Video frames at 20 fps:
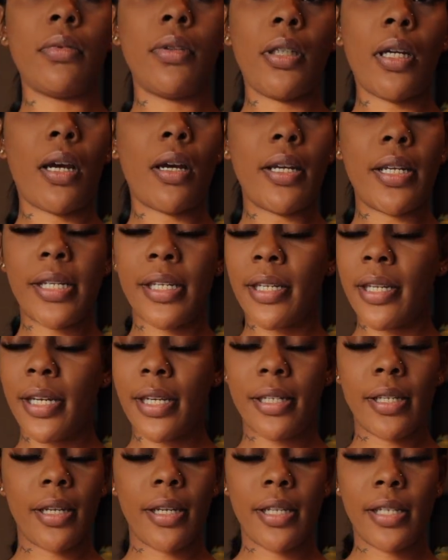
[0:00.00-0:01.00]
Y'all, it's,
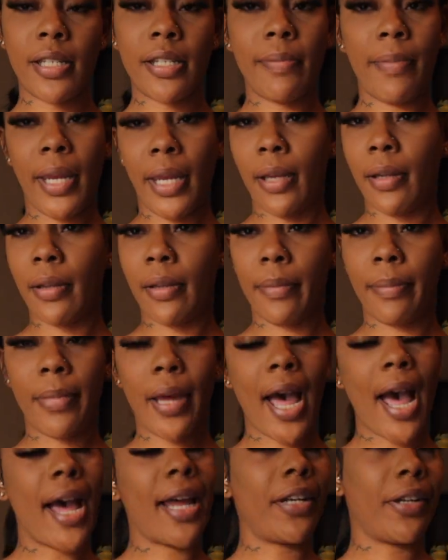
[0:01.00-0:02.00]
it, it's makeup.
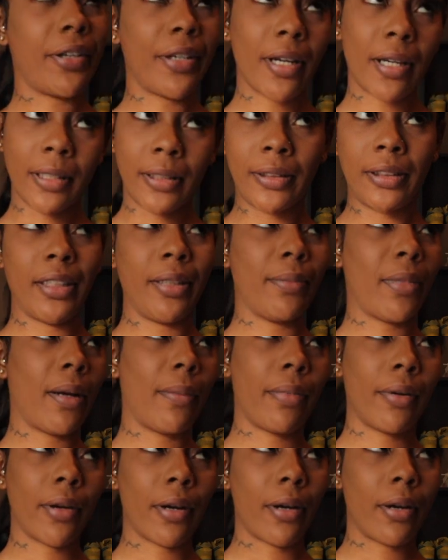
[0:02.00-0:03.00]
I know y'all can see my
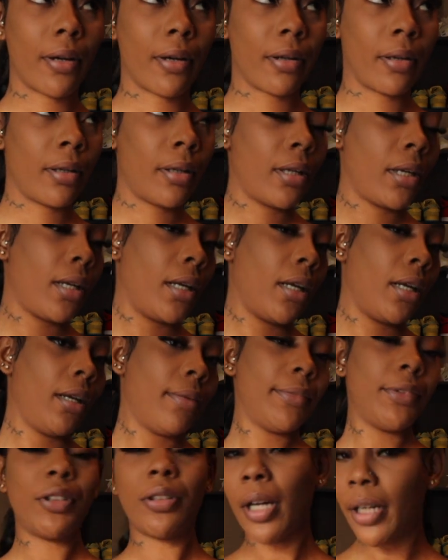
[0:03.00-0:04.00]
bra.
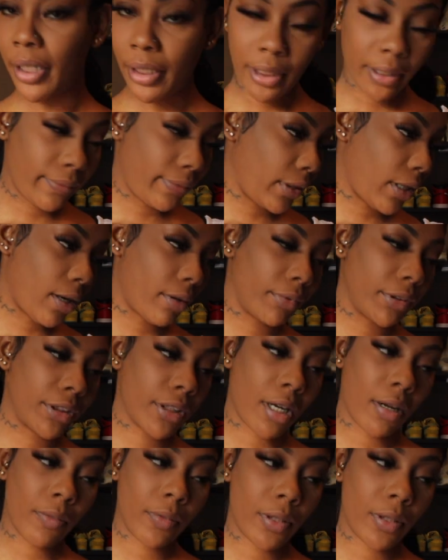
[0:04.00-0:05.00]
I'm trying to give y'all what y'all